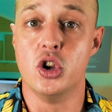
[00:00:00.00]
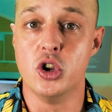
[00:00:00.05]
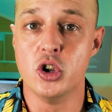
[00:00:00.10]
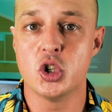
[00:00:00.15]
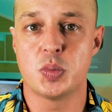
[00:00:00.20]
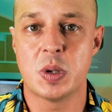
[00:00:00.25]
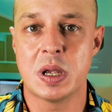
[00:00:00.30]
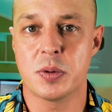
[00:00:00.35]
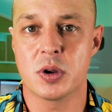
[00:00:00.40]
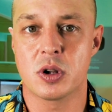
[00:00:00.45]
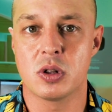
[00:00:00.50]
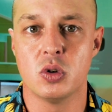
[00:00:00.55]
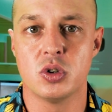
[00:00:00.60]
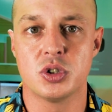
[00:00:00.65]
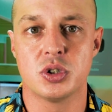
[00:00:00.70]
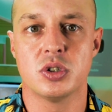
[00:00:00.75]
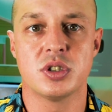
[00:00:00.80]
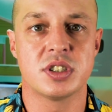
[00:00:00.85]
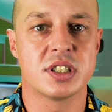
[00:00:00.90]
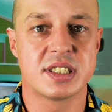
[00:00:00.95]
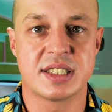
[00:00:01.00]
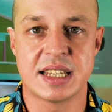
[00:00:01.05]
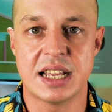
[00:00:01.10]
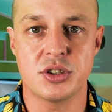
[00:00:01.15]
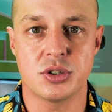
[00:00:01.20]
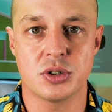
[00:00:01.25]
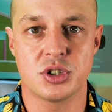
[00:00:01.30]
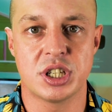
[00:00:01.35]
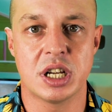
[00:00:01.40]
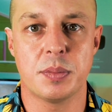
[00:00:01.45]
Newspaper closures,
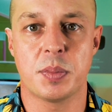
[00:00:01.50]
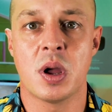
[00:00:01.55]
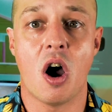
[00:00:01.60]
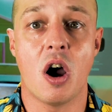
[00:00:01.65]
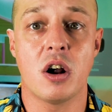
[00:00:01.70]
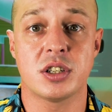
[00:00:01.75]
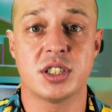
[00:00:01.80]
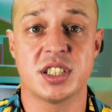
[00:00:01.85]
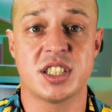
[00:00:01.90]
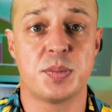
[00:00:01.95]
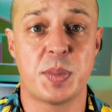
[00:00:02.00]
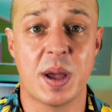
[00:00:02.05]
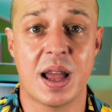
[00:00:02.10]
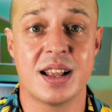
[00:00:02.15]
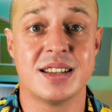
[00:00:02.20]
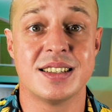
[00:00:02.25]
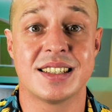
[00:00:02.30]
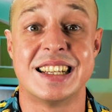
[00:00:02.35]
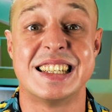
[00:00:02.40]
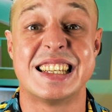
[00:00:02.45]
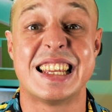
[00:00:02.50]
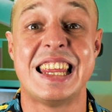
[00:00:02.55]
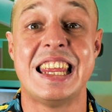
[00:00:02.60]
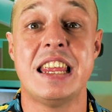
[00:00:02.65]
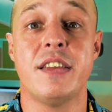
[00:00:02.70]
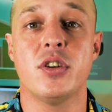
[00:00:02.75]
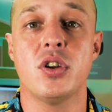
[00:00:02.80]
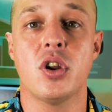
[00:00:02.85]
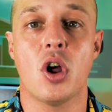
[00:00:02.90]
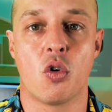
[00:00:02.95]
censorship, artists banned, and
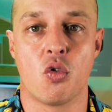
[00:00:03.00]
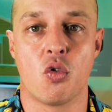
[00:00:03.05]
even